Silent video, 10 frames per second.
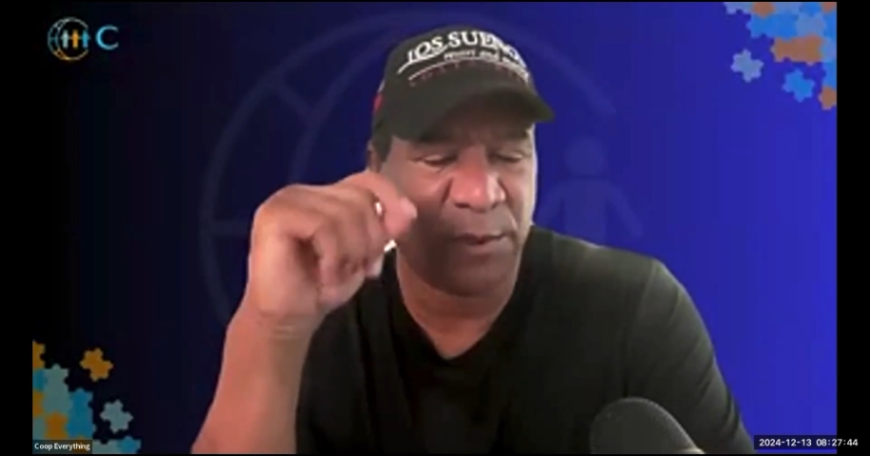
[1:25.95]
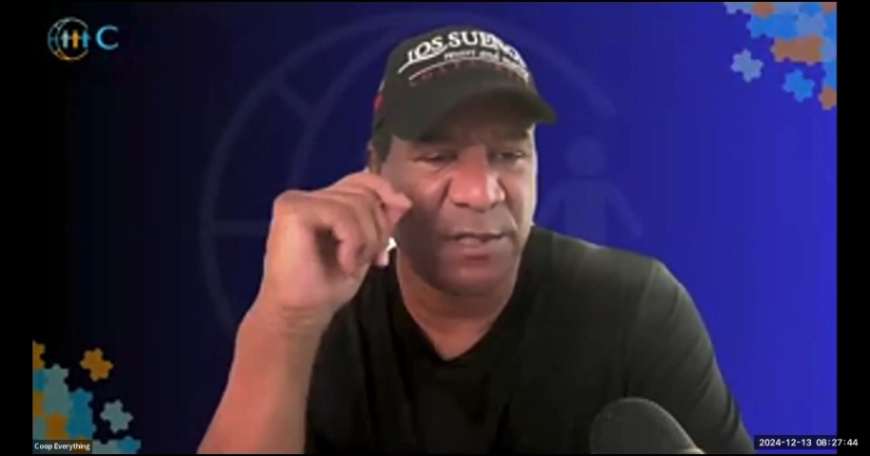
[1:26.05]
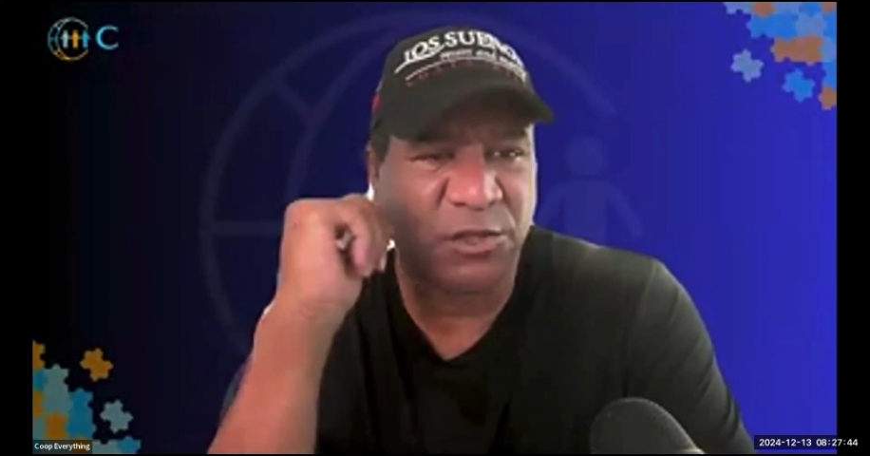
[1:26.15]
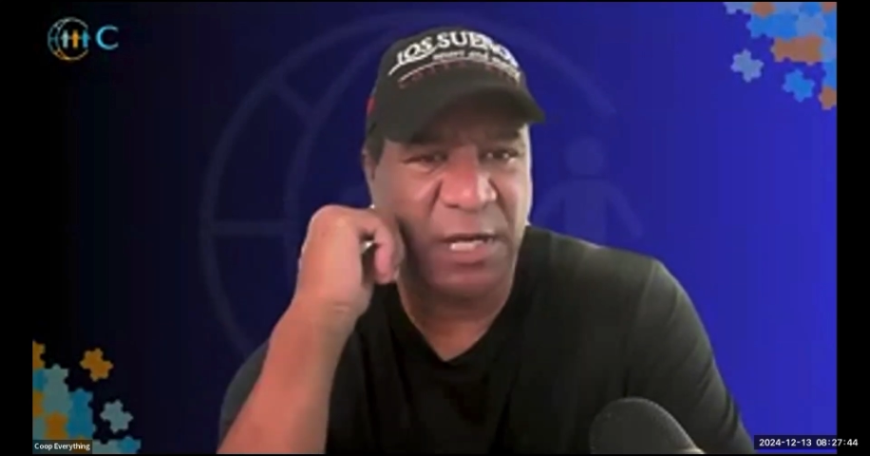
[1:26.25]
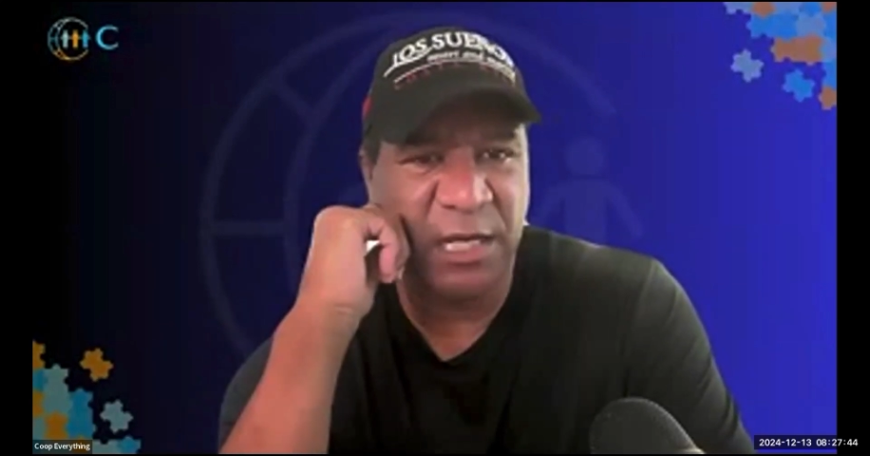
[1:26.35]

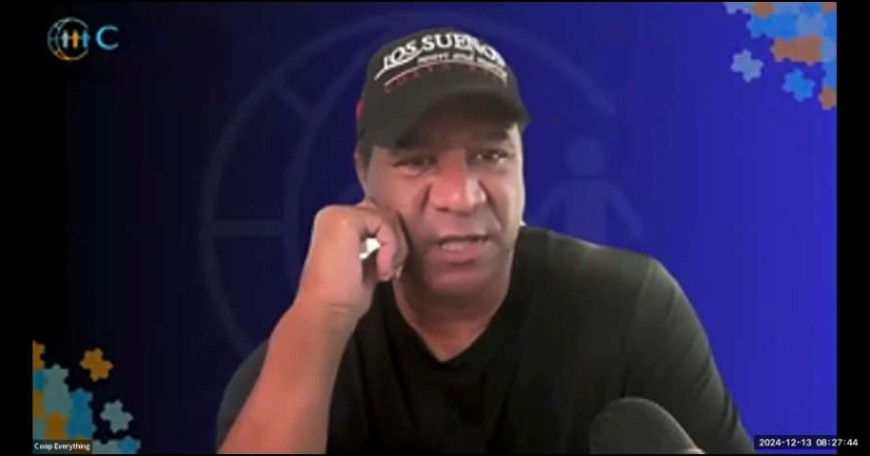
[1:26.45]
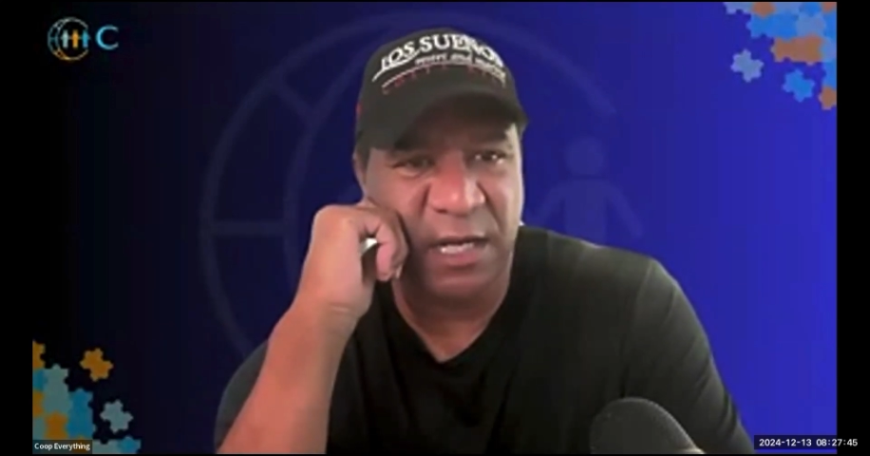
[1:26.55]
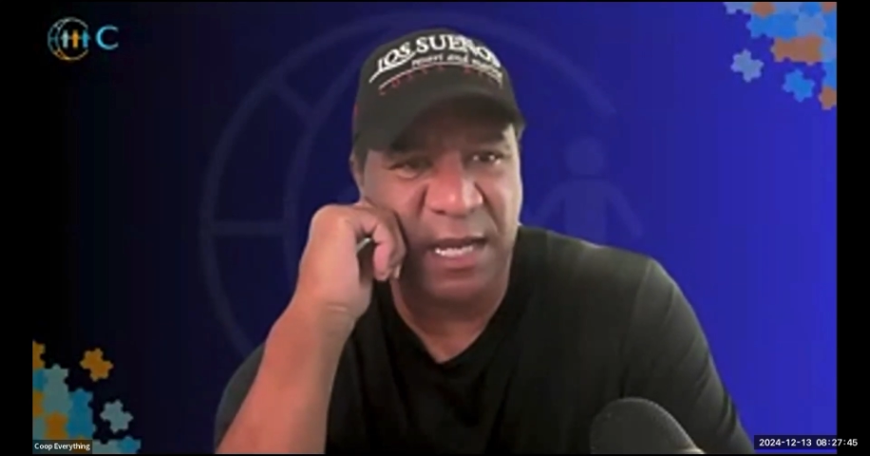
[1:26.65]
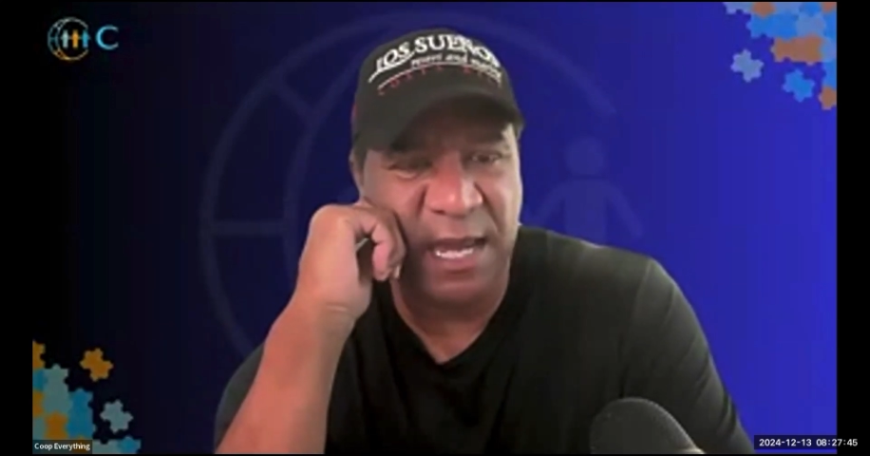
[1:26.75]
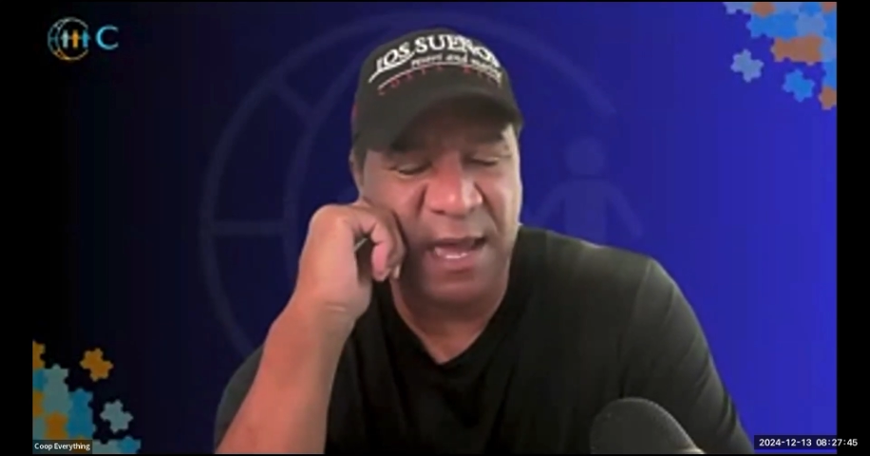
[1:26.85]
exchange
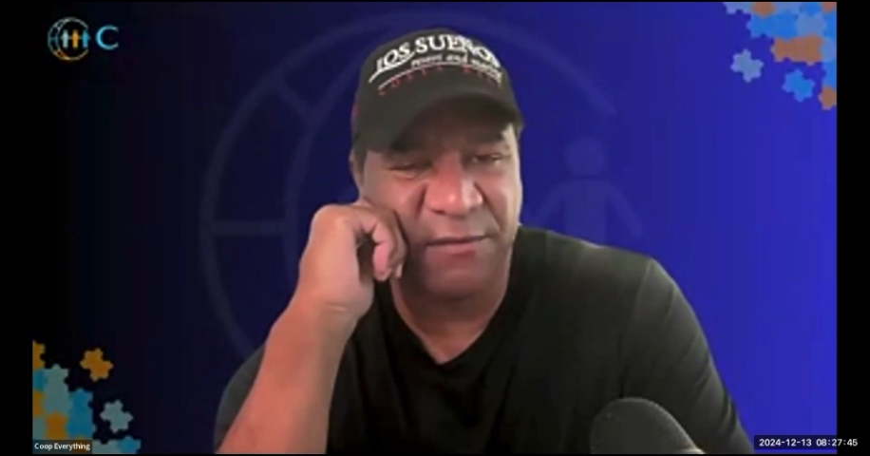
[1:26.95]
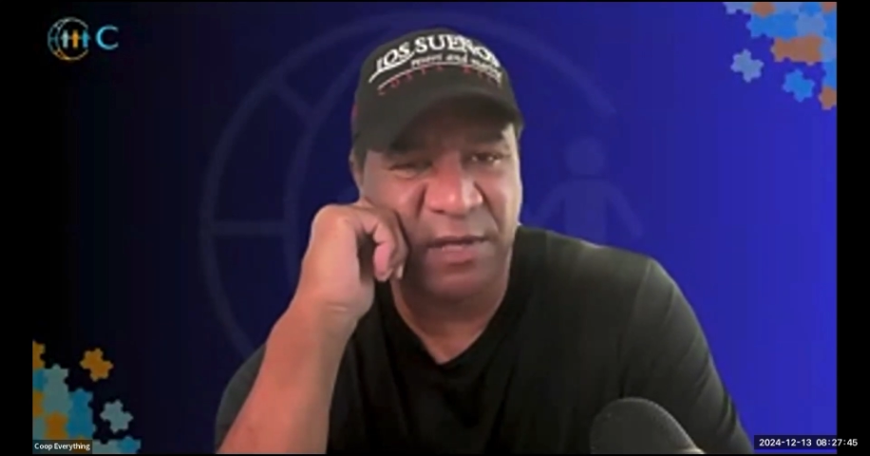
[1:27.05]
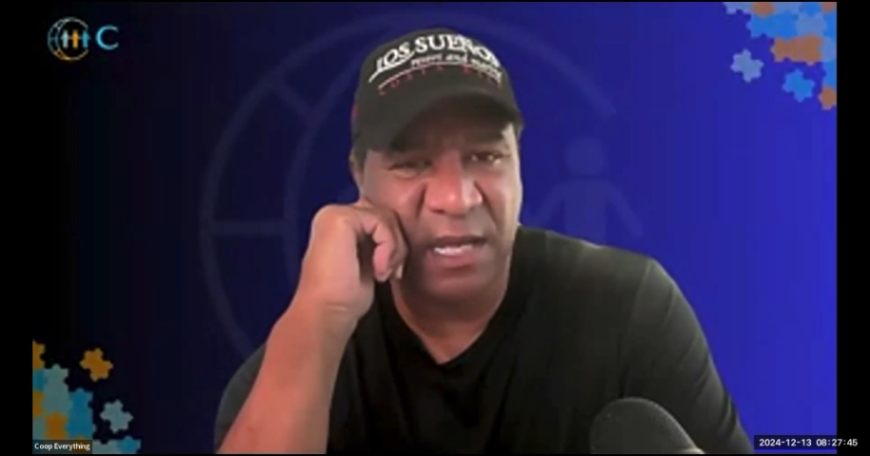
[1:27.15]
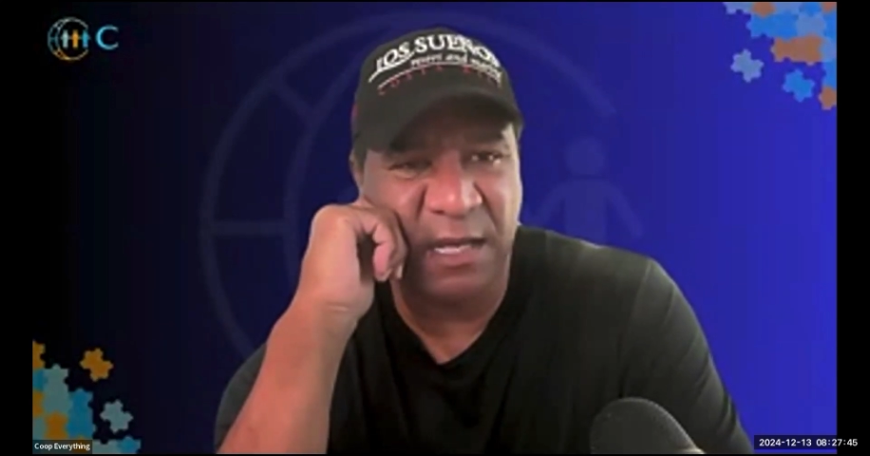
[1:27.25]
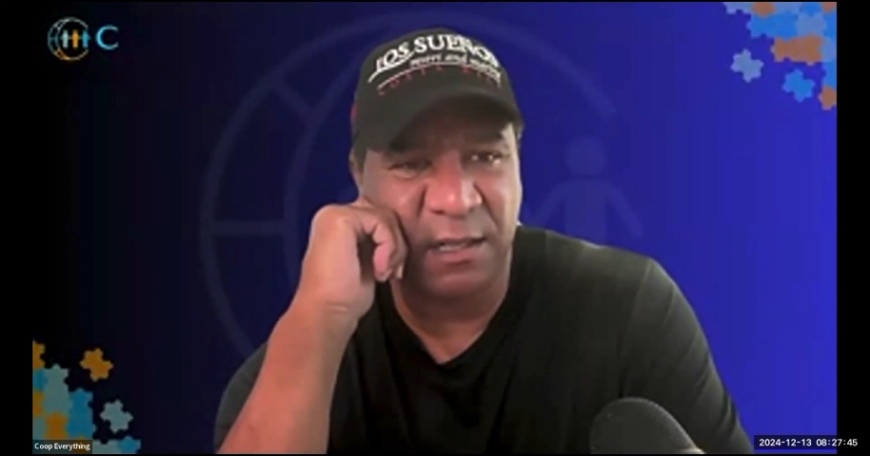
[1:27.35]
that I have
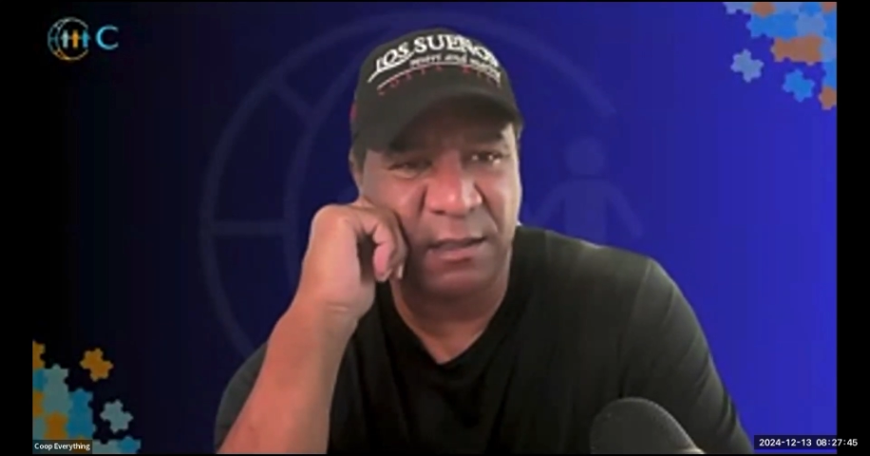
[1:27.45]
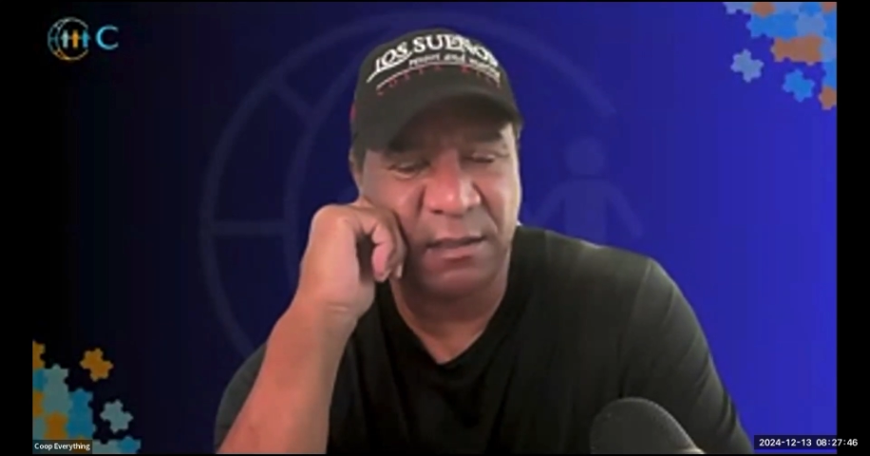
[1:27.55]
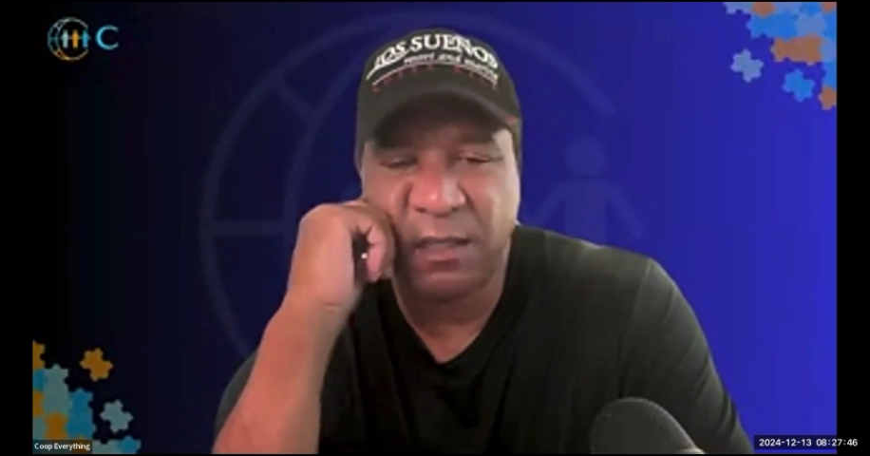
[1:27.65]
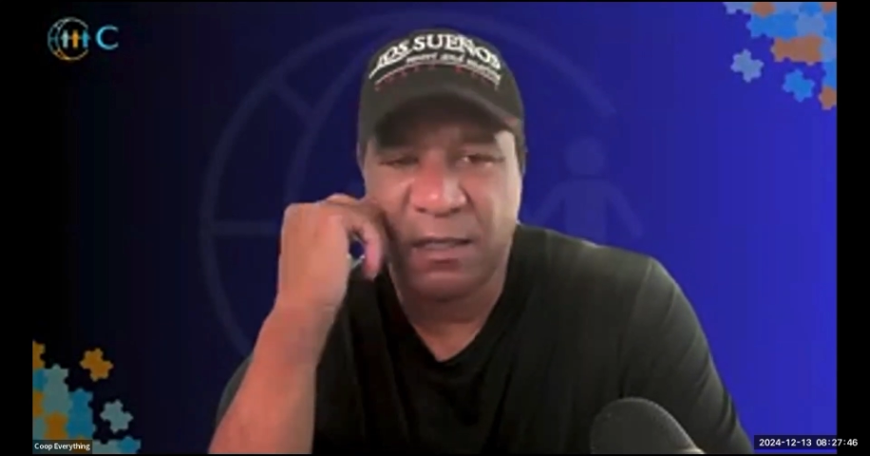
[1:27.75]
in Canada.